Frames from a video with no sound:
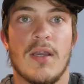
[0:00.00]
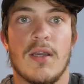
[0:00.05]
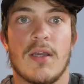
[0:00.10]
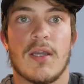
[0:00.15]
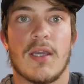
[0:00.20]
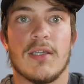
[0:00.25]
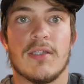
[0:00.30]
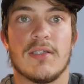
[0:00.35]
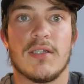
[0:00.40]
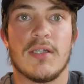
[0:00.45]

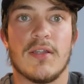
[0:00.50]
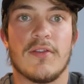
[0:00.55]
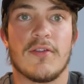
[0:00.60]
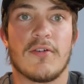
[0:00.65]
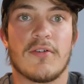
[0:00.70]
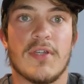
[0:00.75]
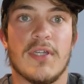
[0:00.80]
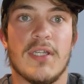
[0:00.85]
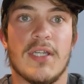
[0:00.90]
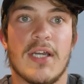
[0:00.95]
Case study
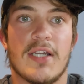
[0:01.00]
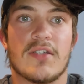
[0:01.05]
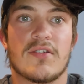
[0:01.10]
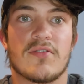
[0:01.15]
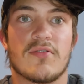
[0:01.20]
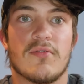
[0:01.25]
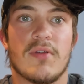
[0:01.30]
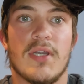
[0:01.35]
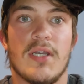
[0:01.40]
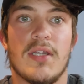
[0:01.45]

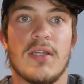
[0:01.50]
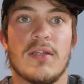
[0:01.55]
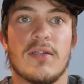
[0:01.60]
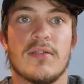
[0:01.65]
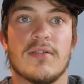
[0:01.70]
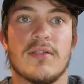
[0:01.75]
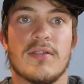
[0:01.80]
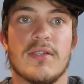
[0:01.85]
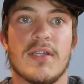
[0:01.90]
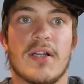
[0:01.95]
13-3,
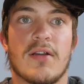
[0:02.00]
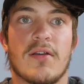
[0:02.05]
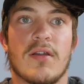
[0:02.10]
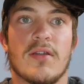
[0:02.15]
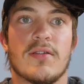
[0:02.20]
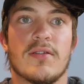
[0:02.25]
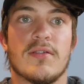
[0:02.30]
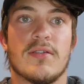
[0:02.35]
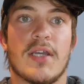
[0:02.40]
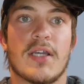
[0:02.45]
cesarean
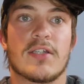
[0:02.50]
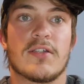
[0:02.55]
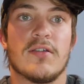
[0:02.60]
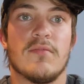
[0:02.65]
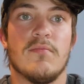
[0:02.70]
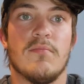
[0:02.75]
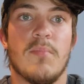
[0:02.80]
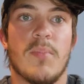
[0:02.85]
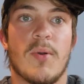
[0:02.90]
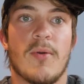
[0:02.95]

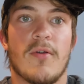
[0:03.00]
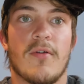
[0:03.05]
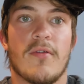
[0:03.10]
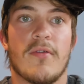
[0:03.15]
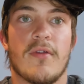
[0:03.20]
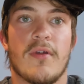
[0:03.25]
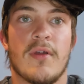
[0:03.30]
section birth.